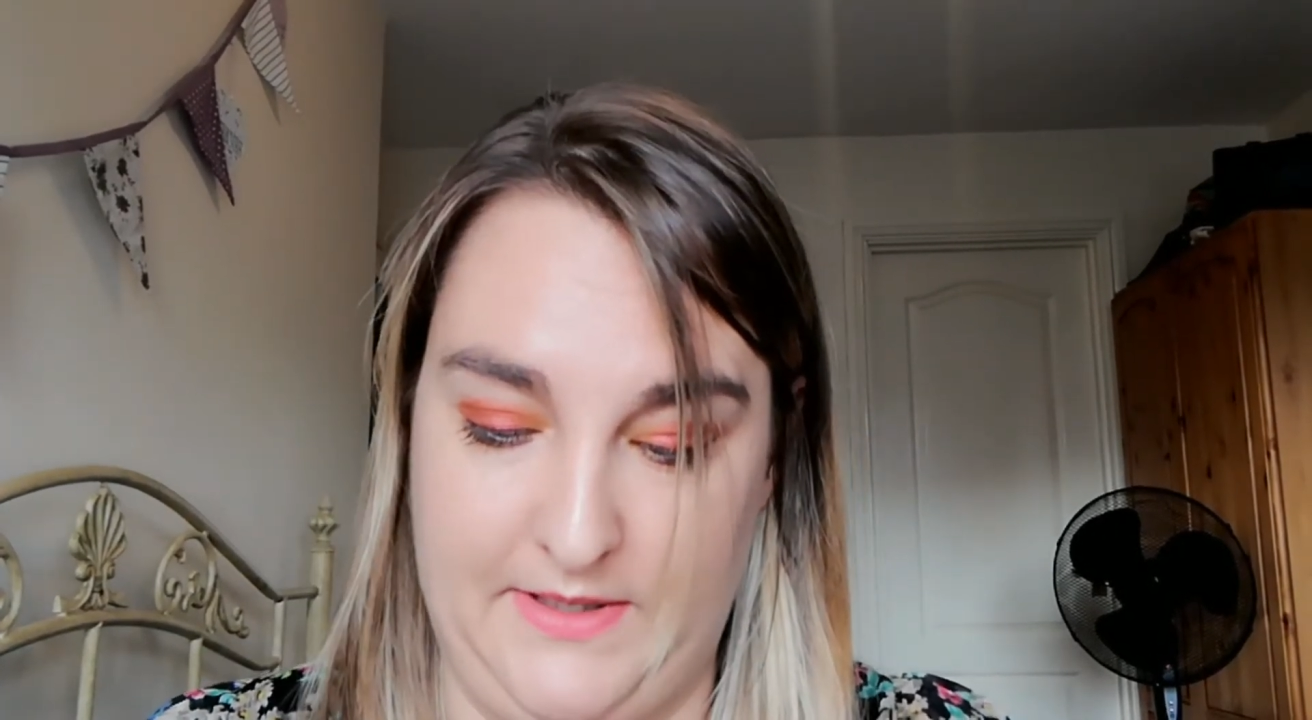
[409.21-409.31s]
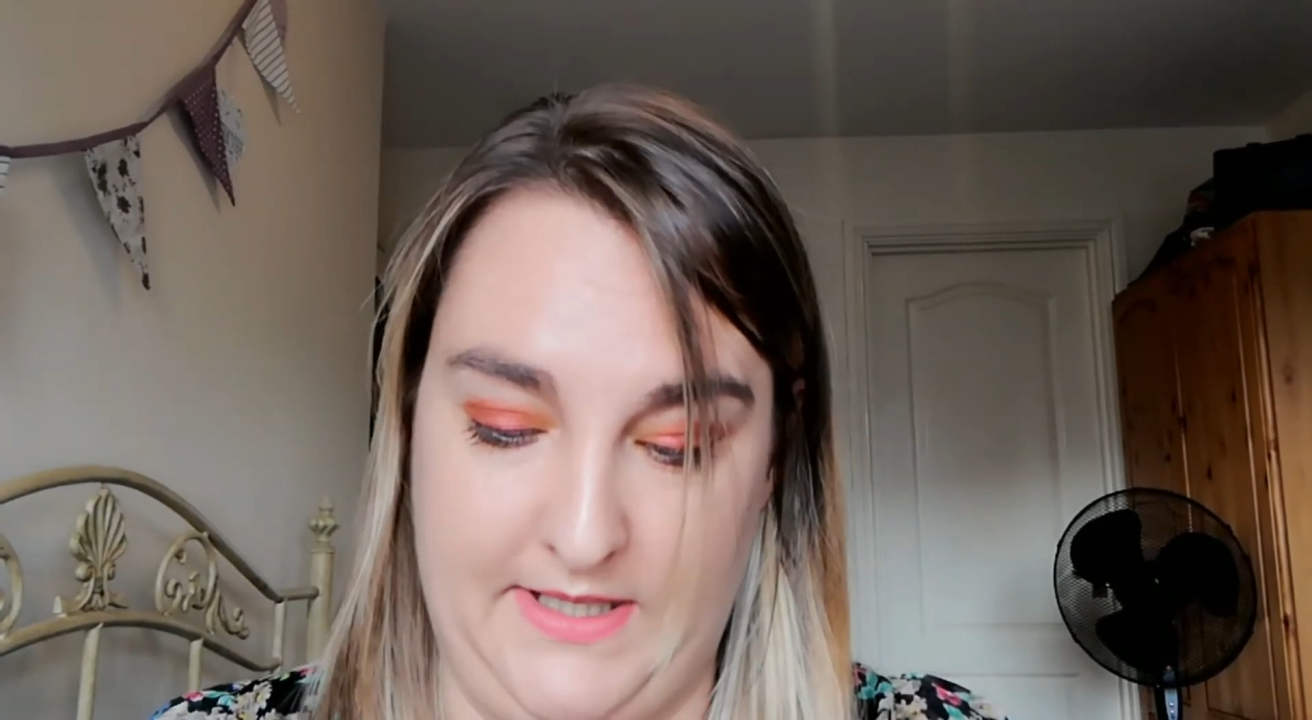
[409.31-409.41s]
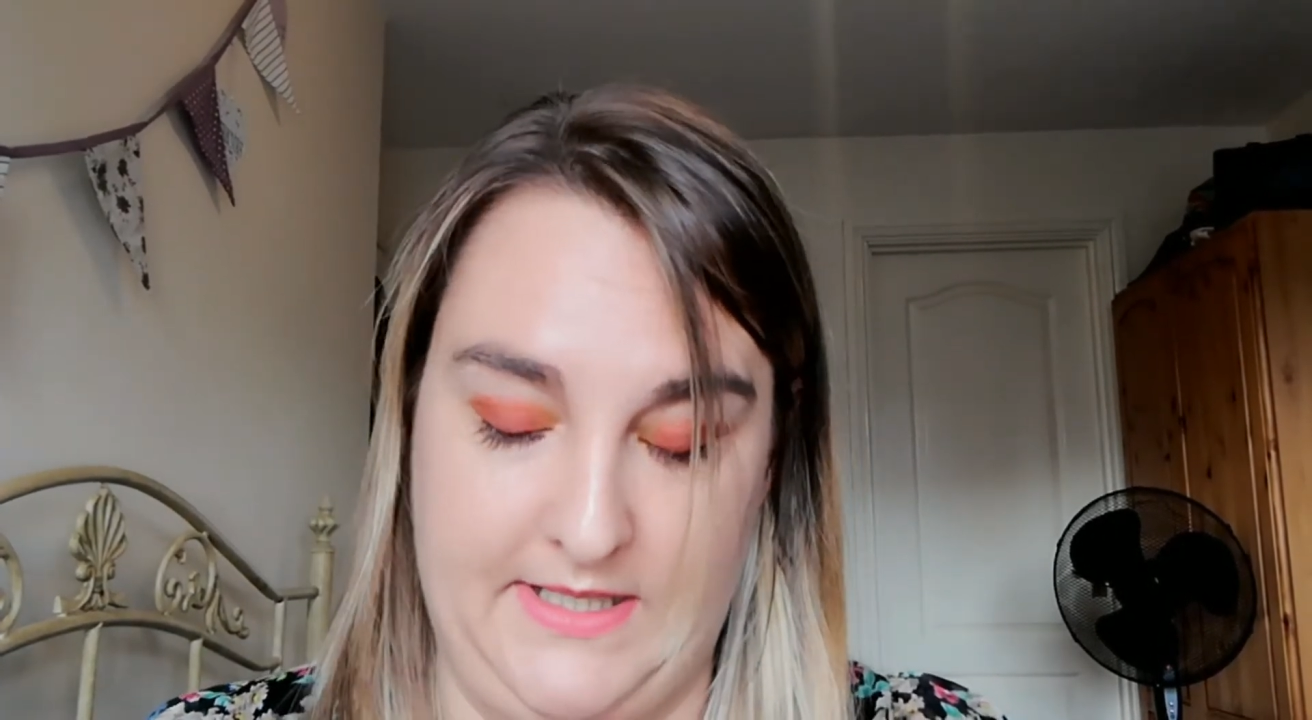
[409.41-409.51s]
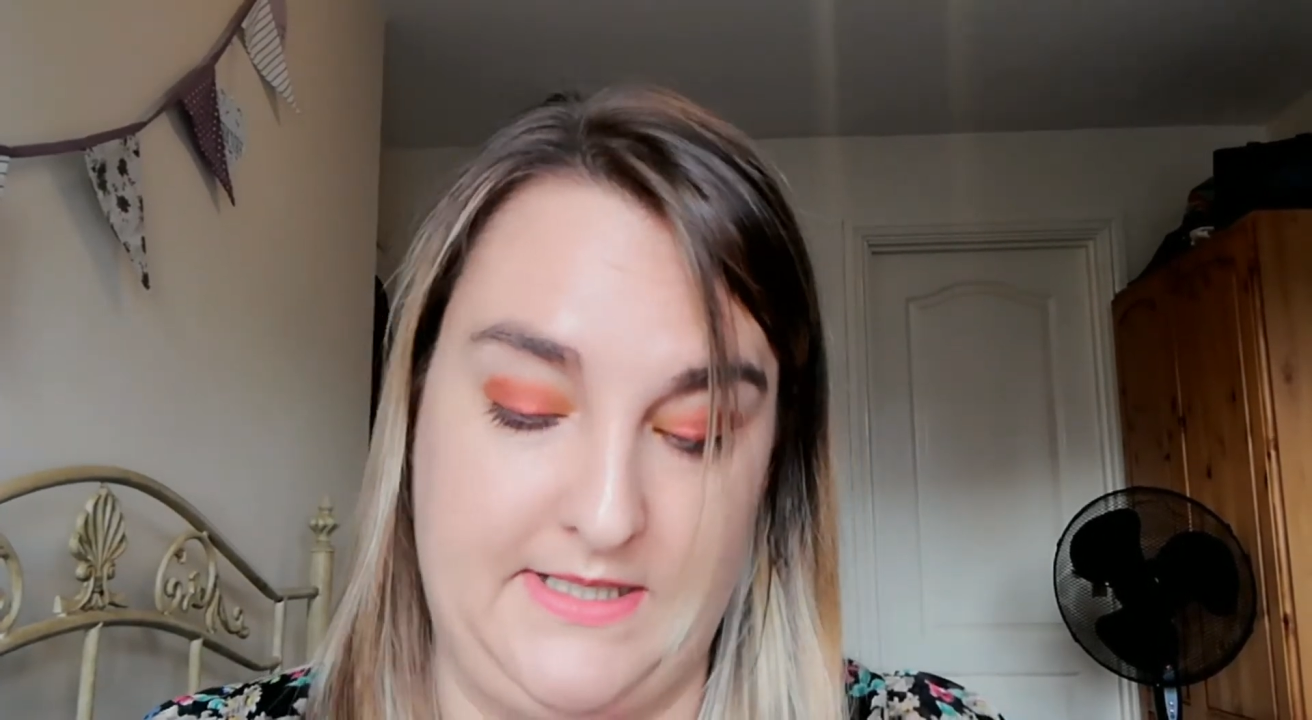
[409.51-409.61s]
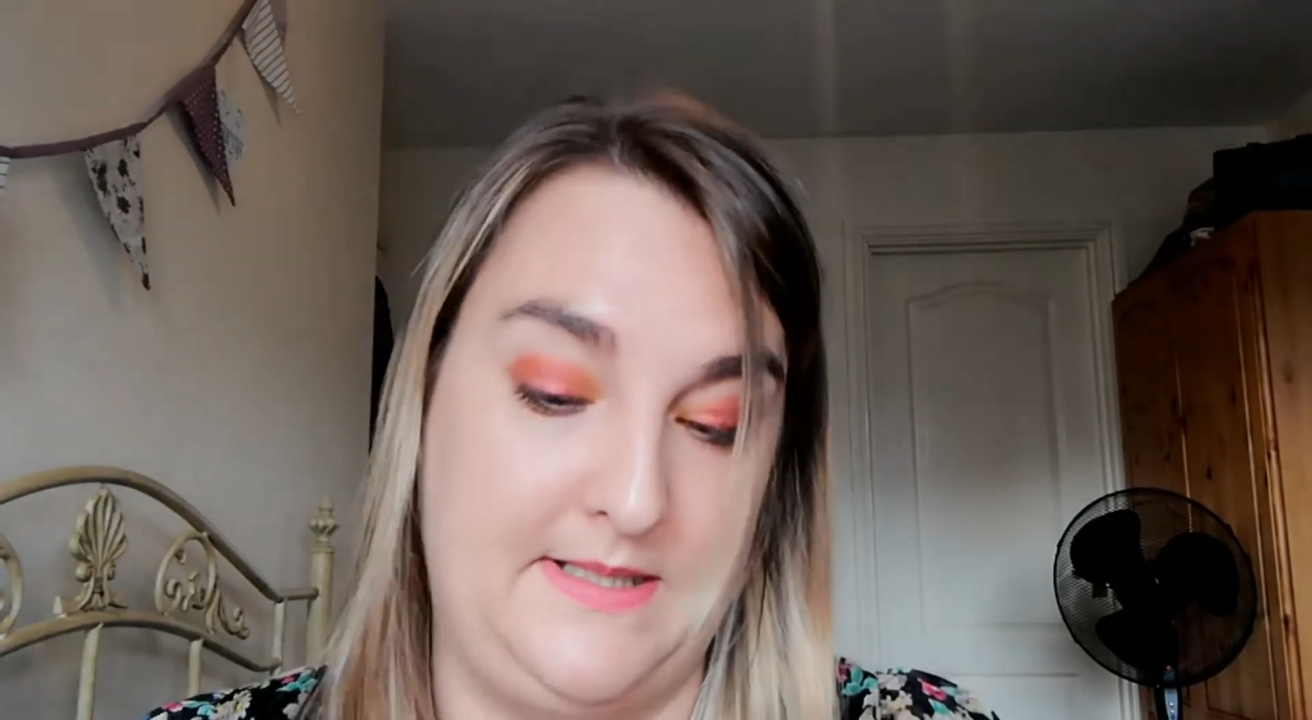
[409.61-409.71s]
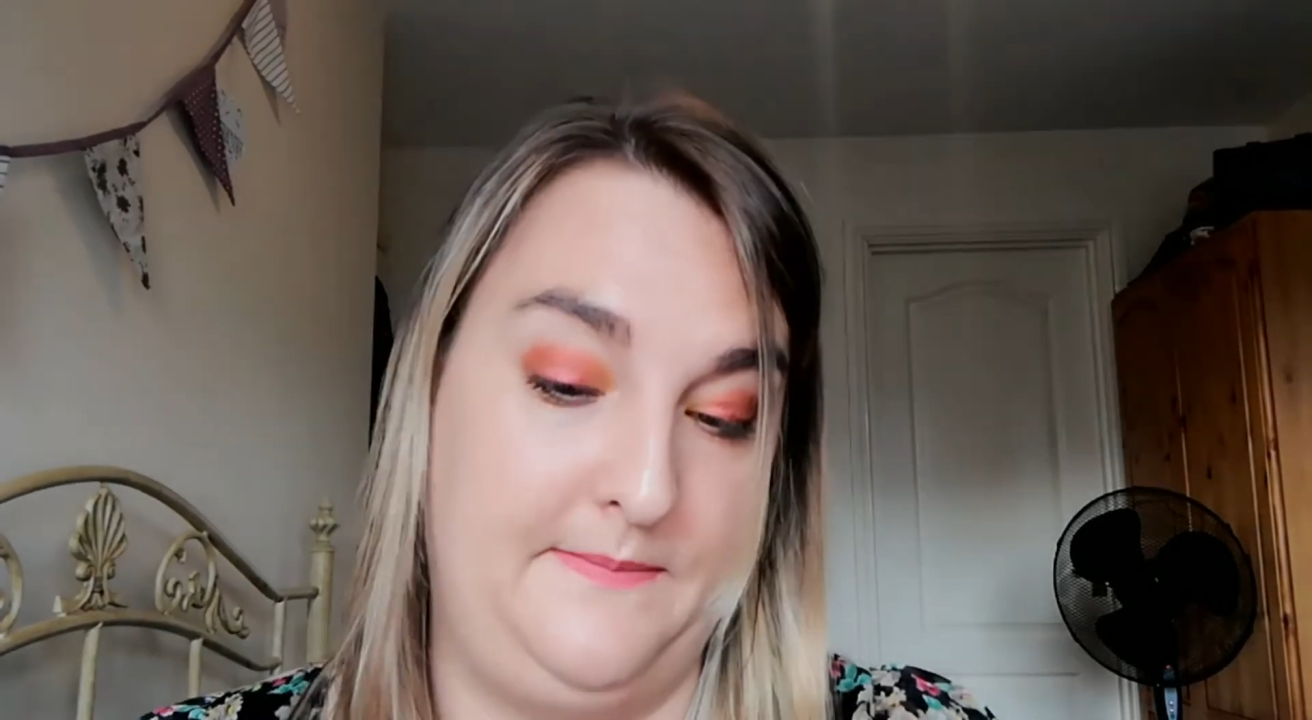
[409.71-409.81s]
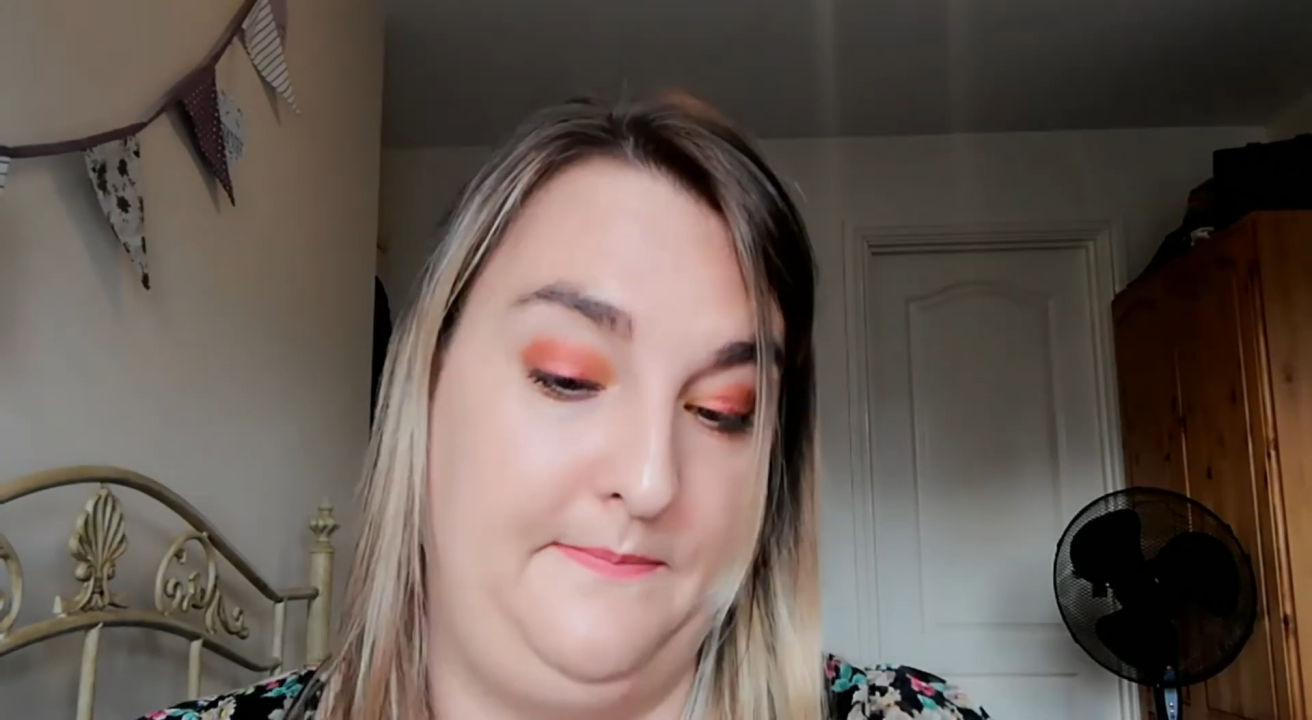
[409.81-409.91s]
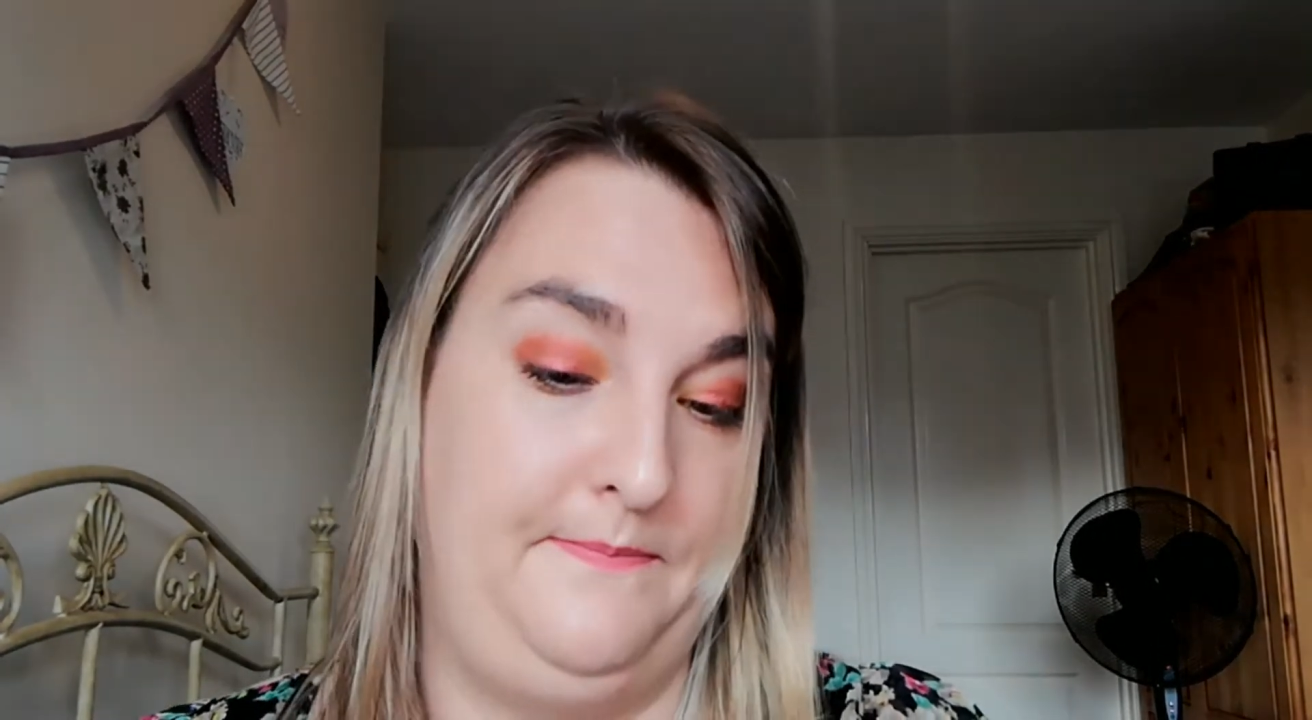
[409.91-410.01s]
it is.